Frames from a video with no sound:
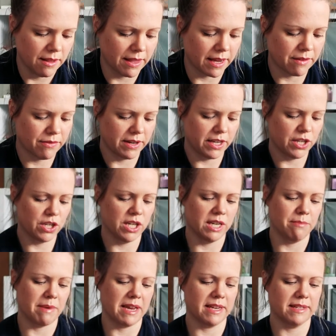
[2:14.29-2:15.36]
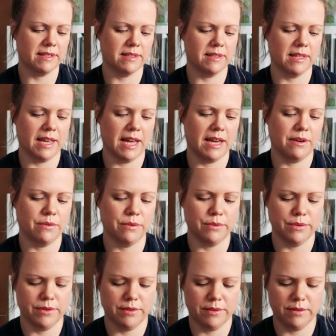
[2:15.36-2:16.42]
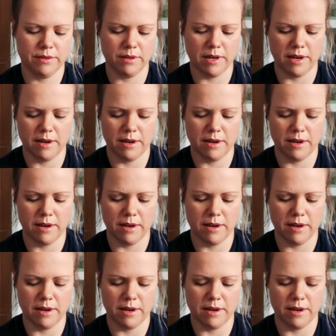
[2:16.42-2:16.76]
thankfully she makes the candles,